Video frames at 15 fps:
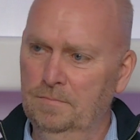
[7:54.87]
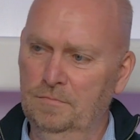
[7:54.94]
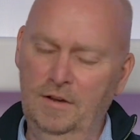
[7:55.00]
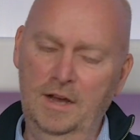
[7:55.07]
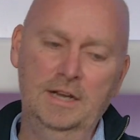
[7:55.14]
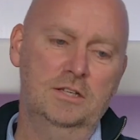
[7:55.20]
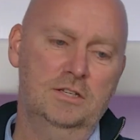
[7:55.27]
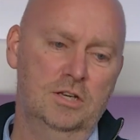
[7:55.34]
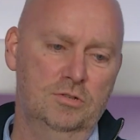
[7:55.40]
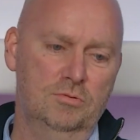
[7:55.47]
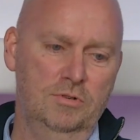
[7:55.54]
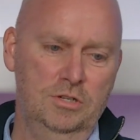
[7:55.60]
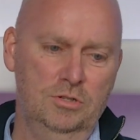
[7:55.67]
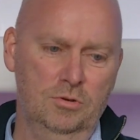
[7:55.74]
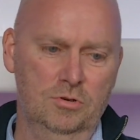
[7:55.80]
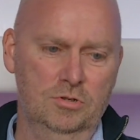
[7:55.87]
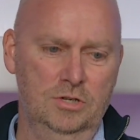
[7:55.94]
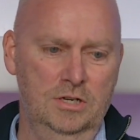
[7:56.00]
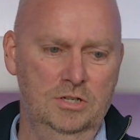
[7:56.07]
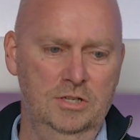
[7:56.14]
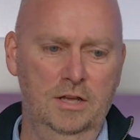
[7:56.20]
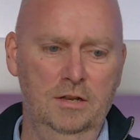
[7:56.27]
Finance as a resource
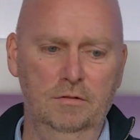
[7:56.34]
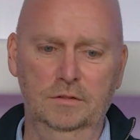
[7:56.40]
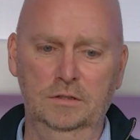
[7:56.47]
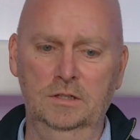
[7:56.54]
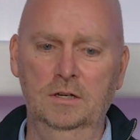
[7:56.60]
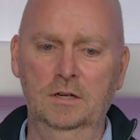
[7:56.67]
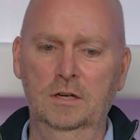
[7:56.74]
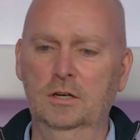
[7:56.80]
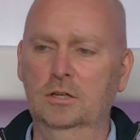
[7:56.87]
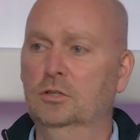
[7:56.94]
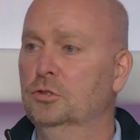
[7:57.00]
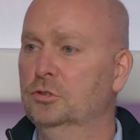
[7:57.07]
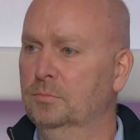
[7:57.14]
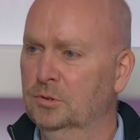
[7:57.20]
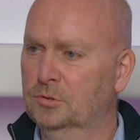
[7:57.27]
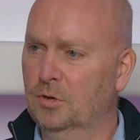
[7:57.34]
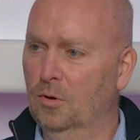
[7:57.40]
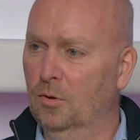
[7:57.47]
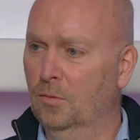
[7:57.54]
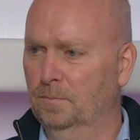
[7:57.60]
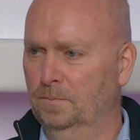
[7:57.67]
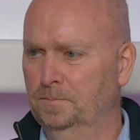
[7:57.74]
instead of an ultimate goal.